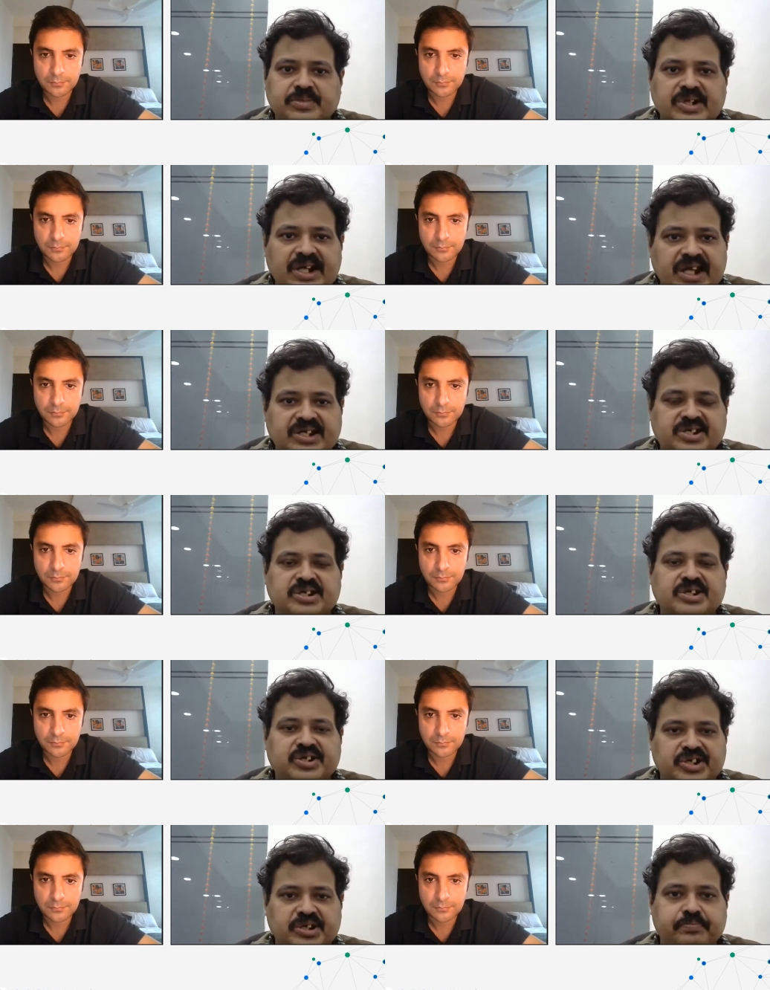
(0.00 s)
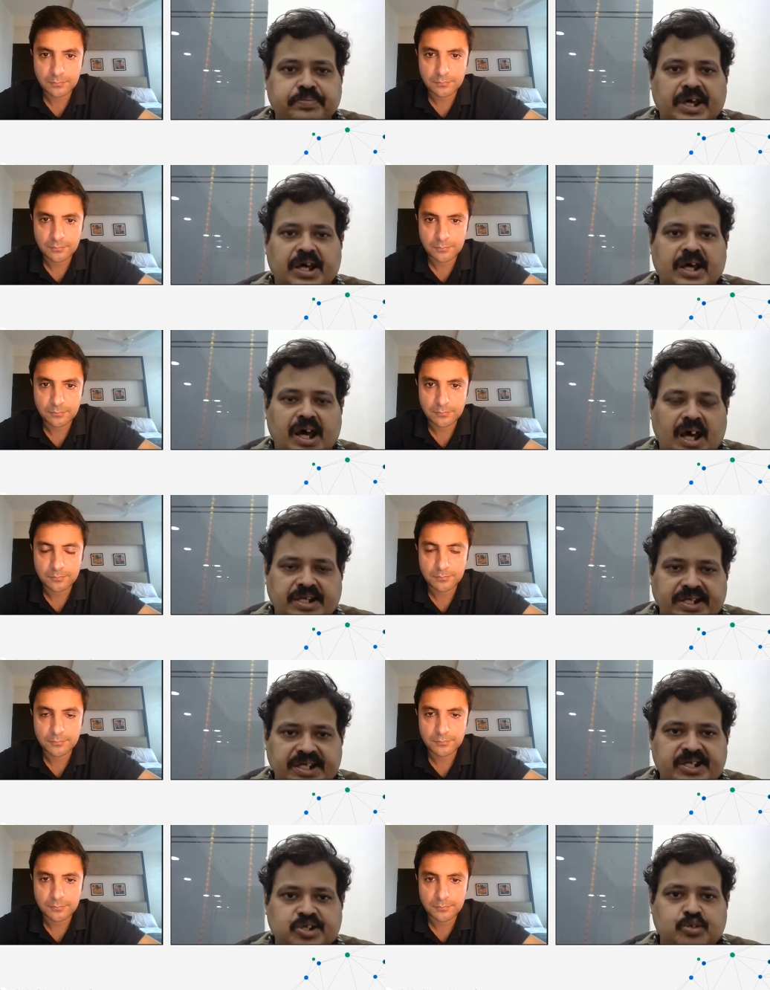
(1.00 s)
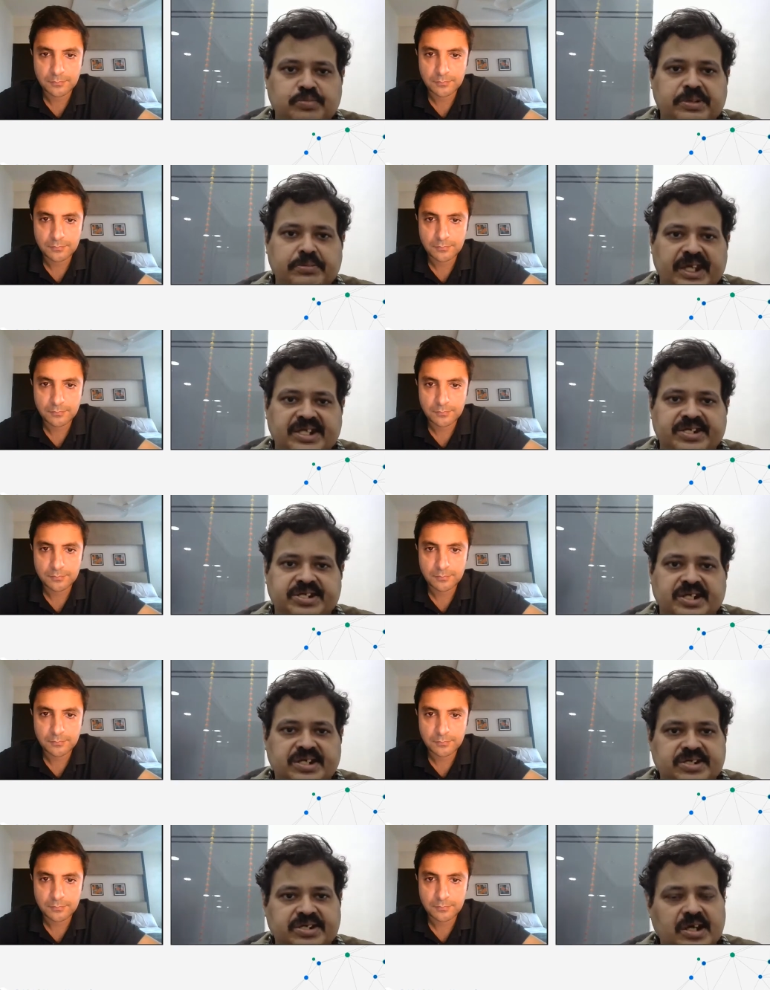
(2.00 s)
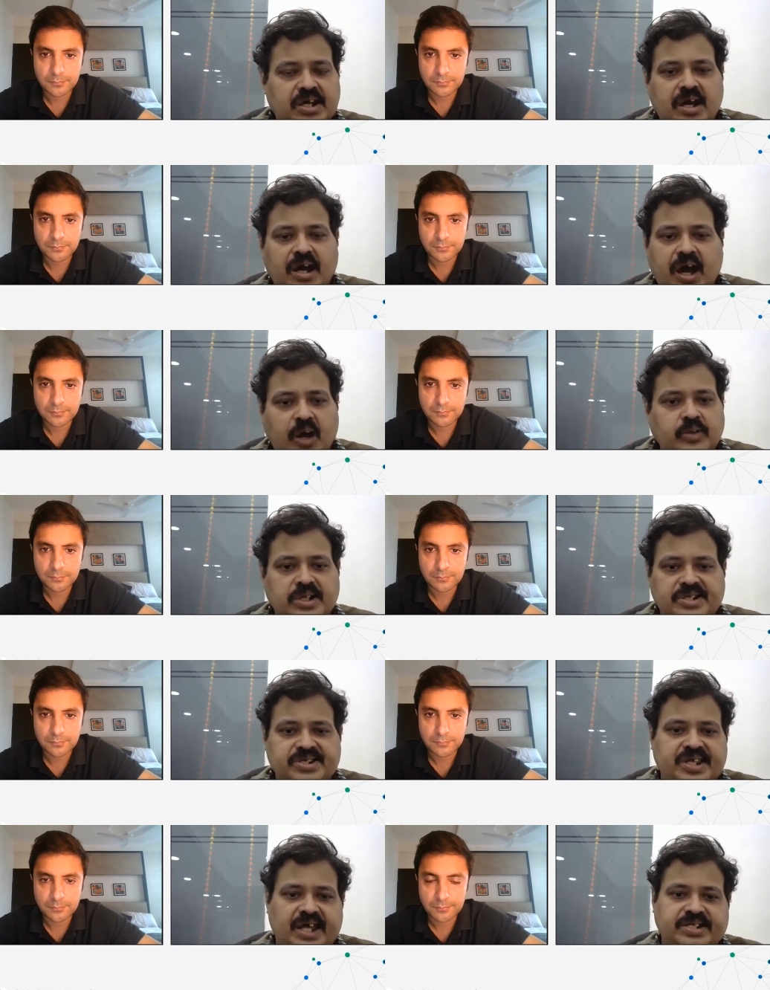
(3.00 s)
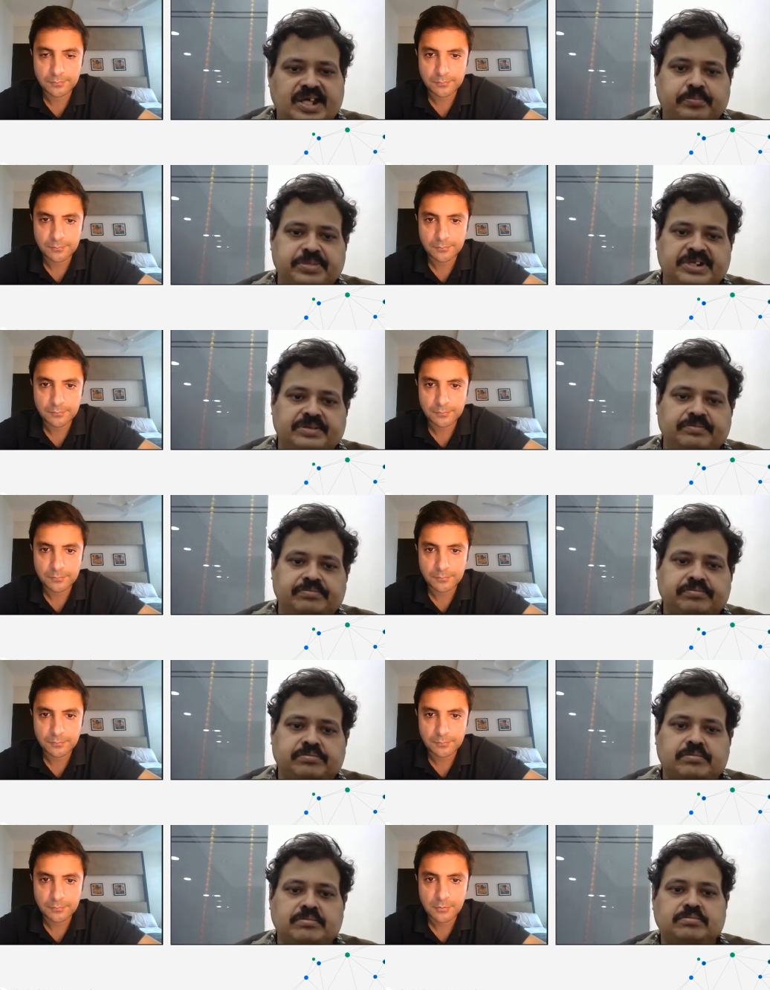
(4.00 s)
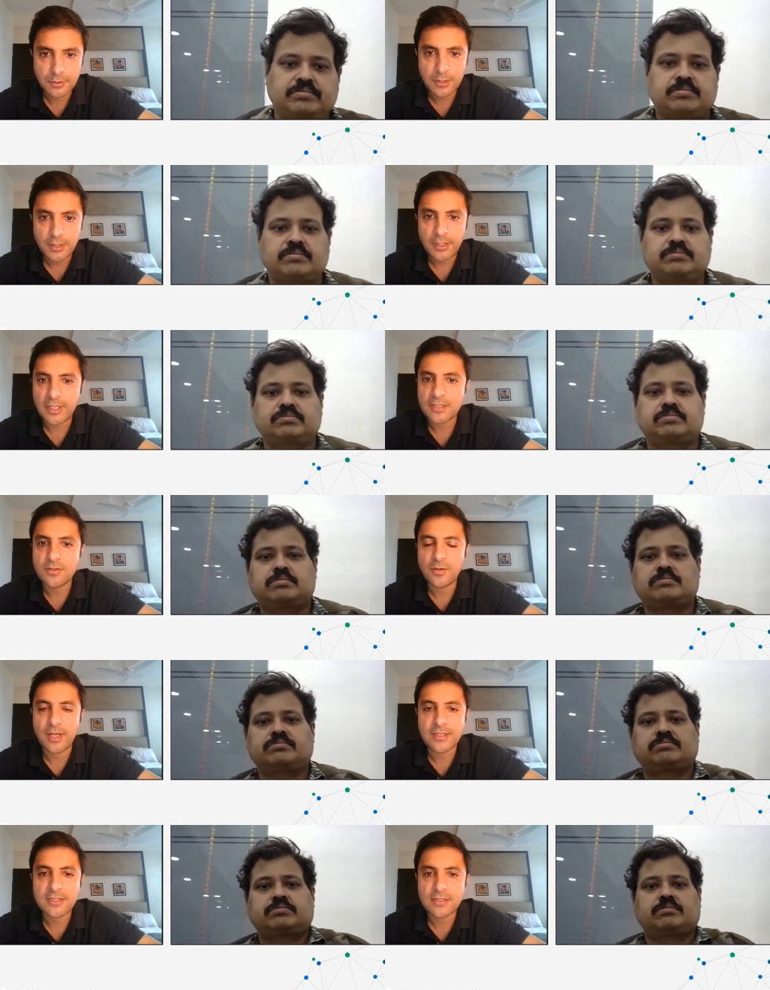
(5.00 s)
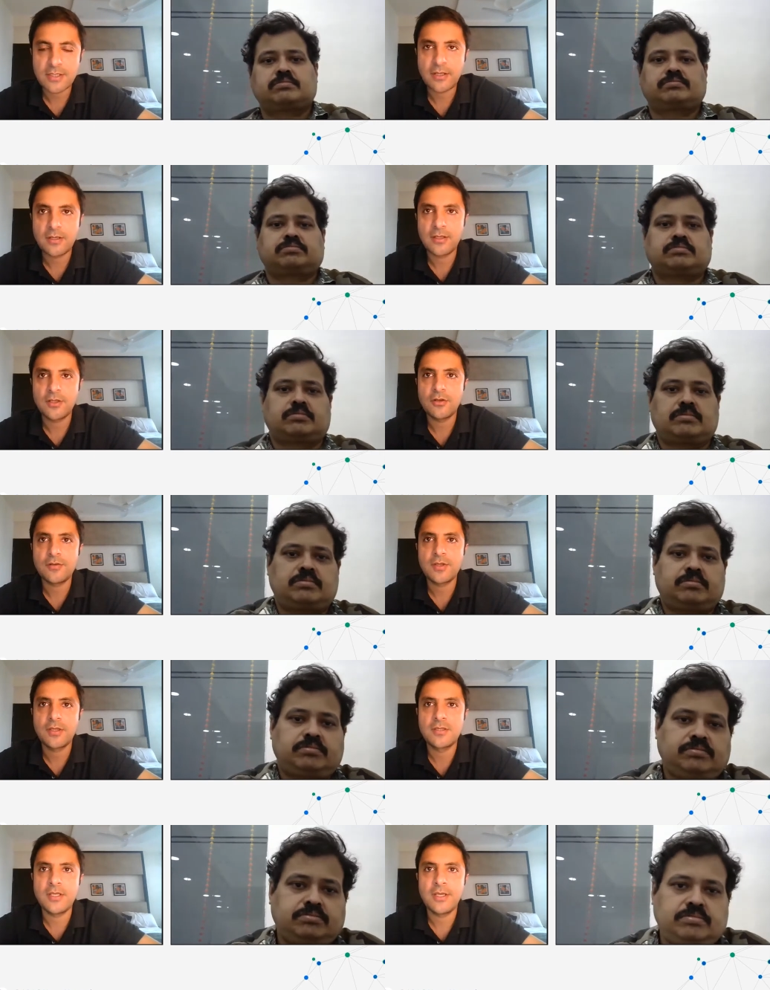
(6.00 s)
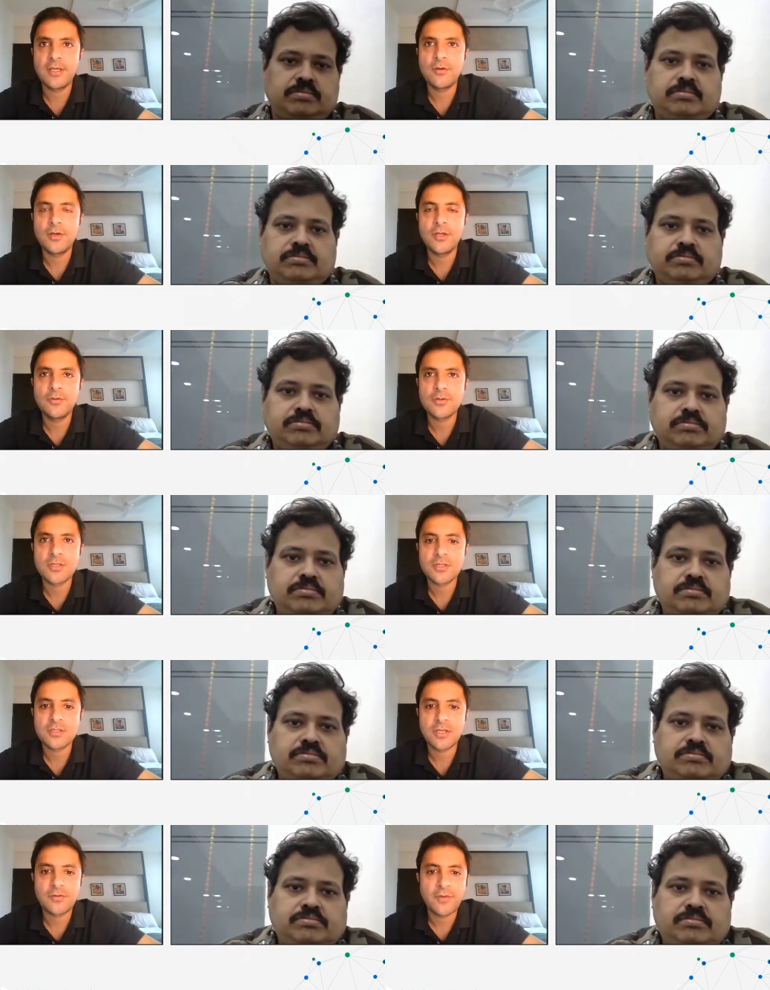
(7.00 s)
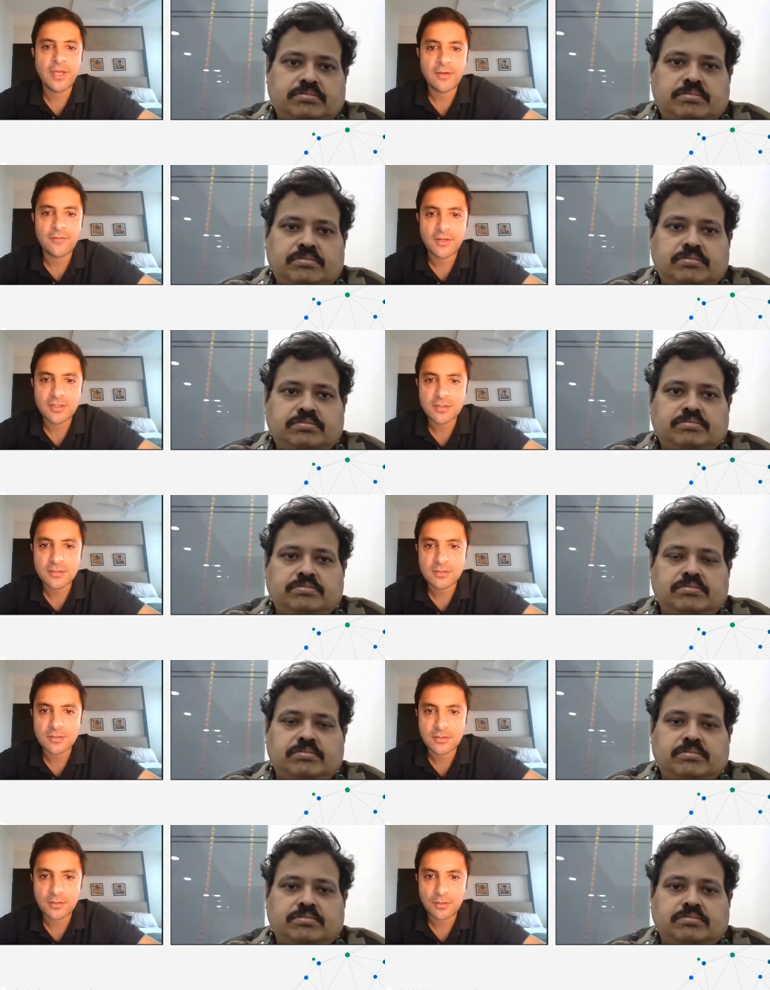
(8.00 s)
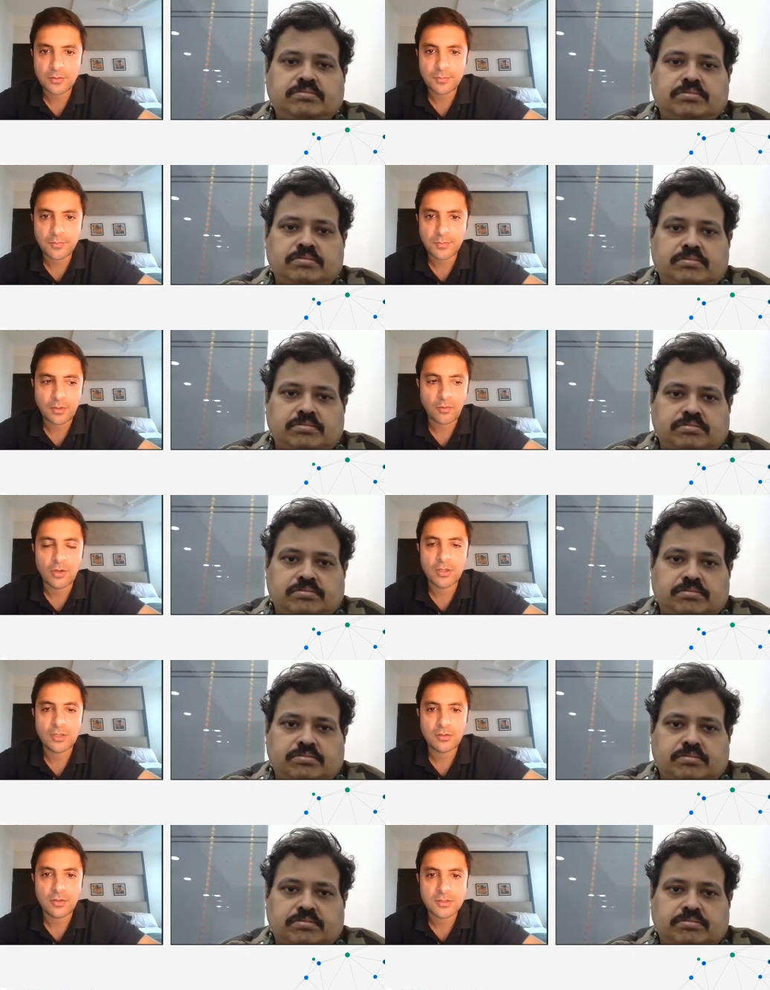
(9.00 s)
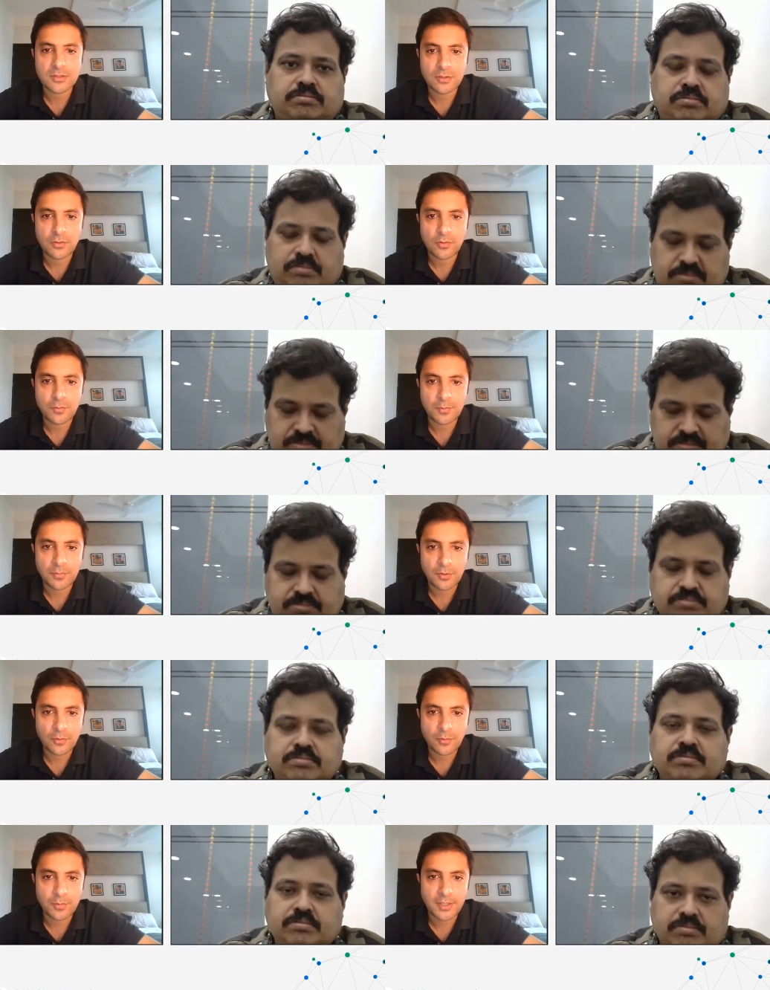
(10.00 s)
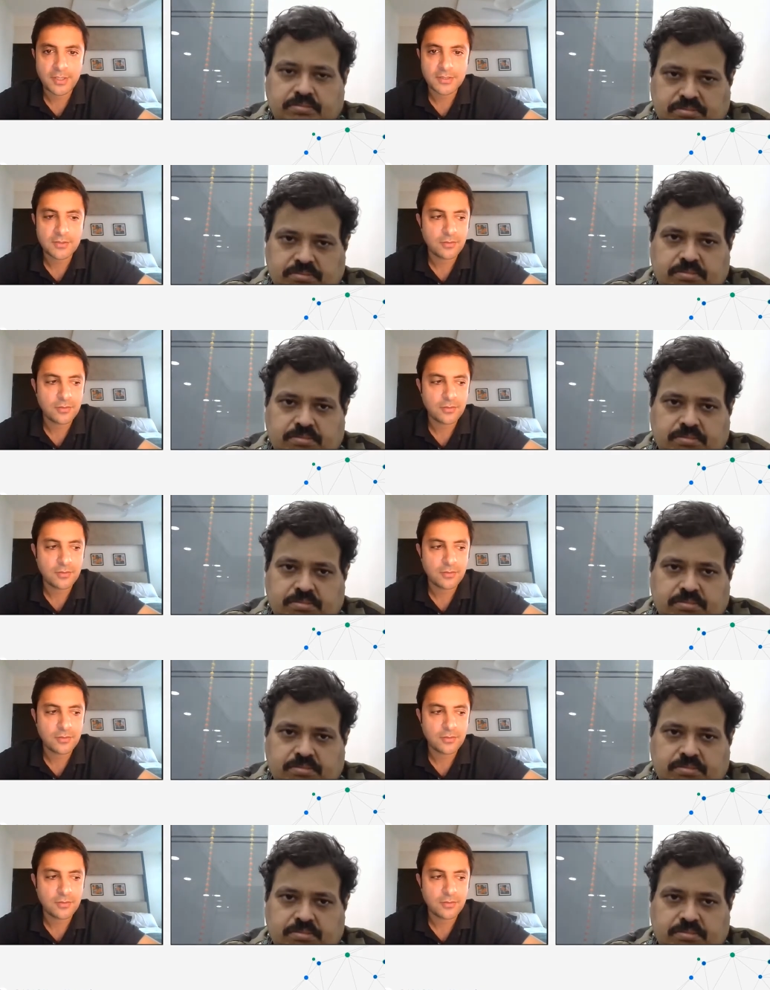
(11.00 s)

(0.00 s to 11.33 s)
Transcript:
Speaker 1: relationship uh, need to be maintained. How does that happen?
Speaker 2: Yeah, so as I said, you know, the good news is that we have regions, you know, all across the globe, right?